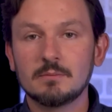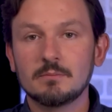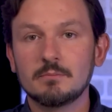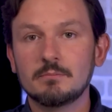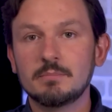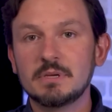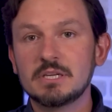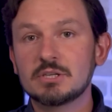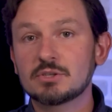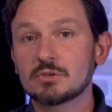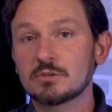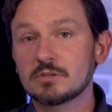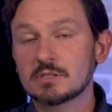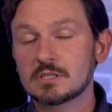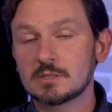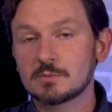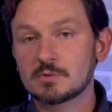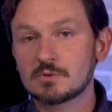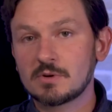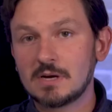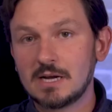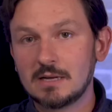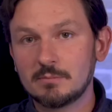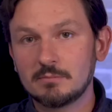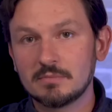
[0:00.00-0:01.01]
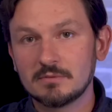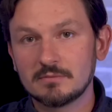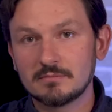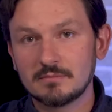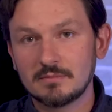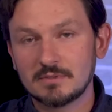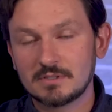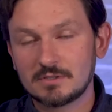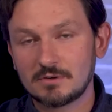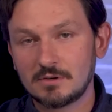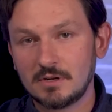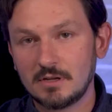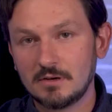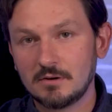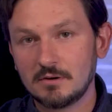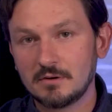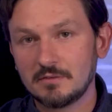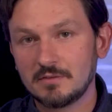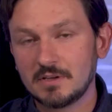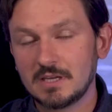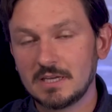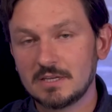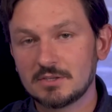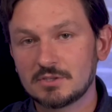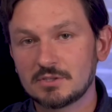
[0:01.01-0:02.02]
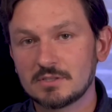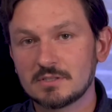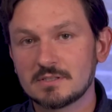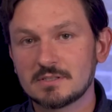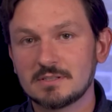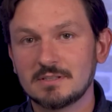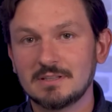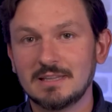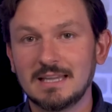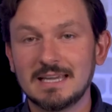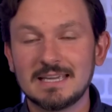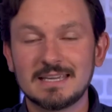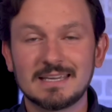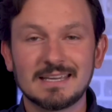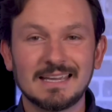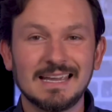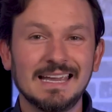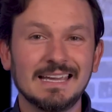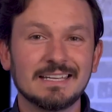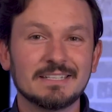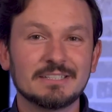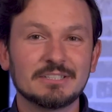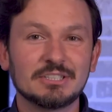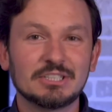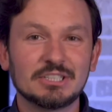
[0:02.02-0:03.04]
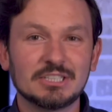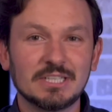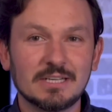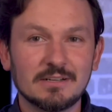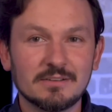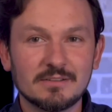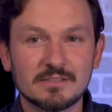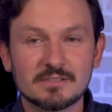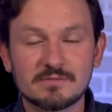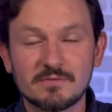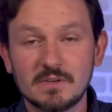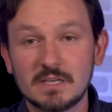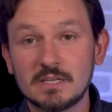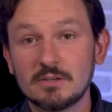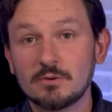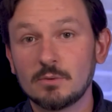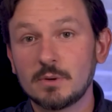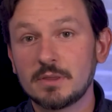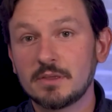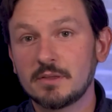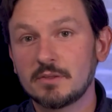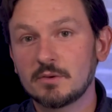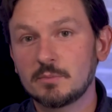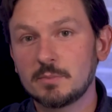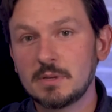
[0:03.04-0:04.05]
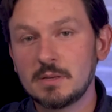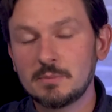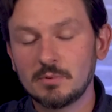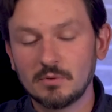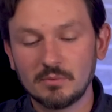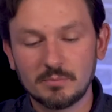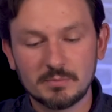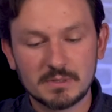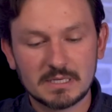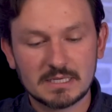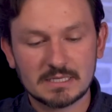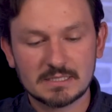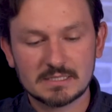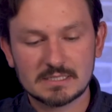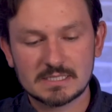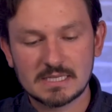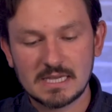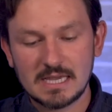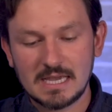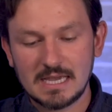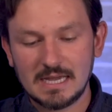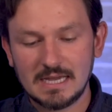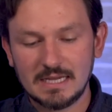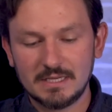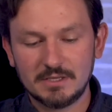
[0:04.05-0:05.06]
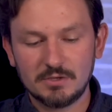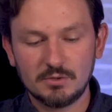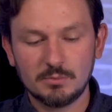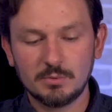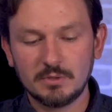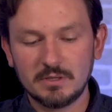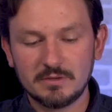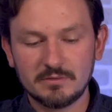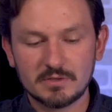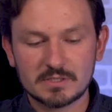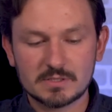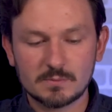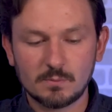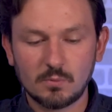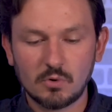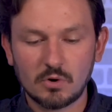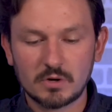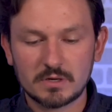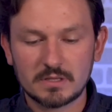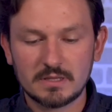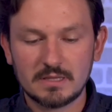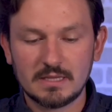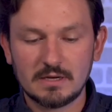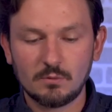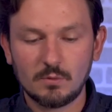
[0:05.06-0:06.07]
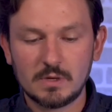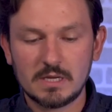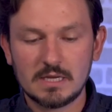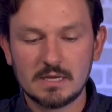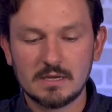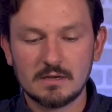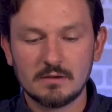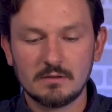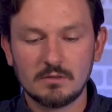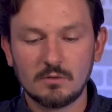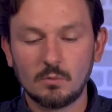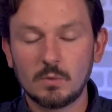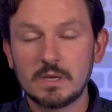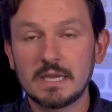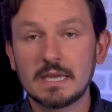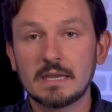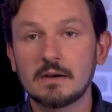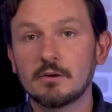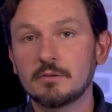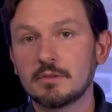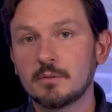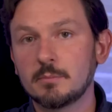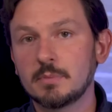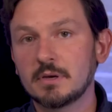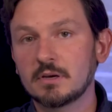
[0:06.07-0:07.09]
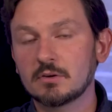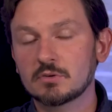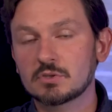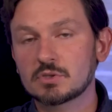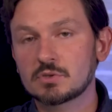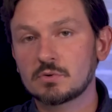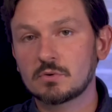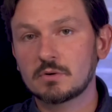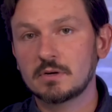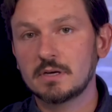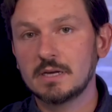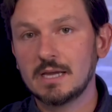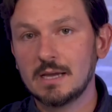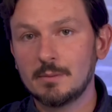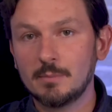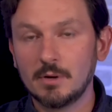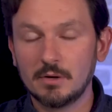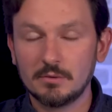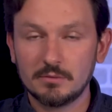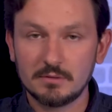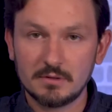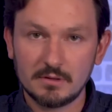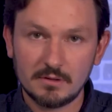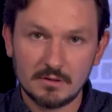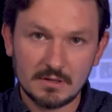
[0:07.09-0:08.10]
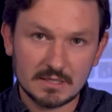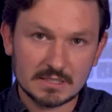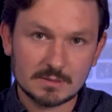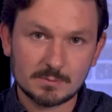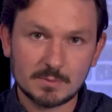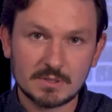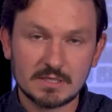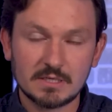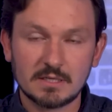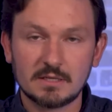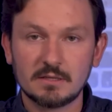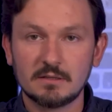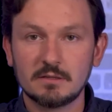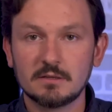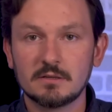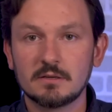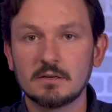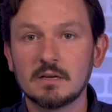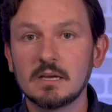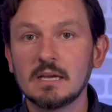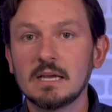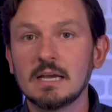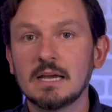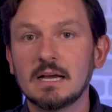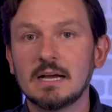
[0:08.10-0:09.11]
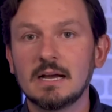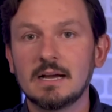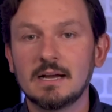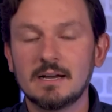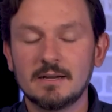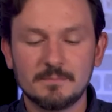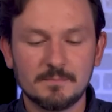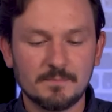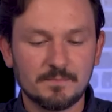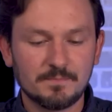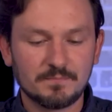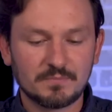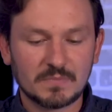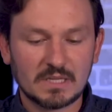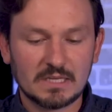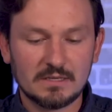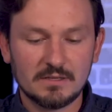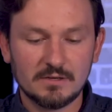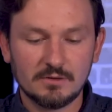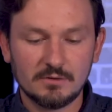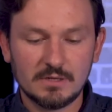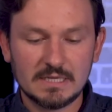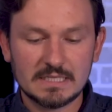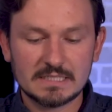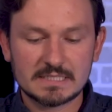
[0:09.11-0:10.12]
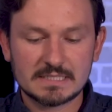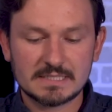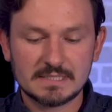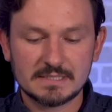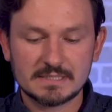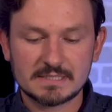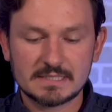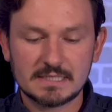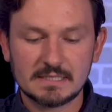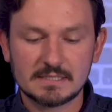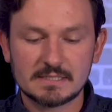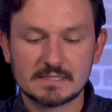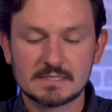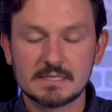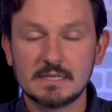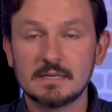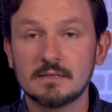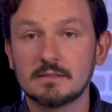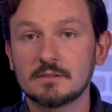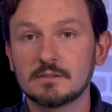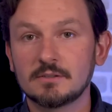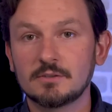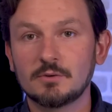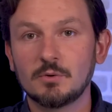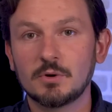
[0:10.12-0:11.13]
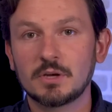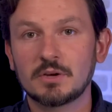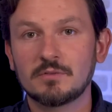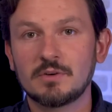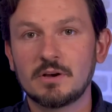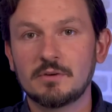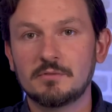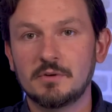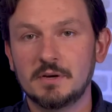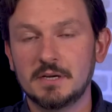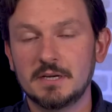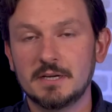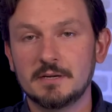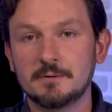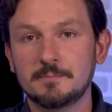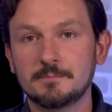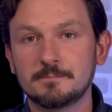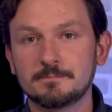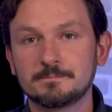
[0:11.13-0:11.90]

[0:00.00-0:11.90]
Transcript: be sure to subscribe, turn on notifications, like, and share this video with other people, because I do believe it's important that we get out the bigger story about this particular instance that's going around right now.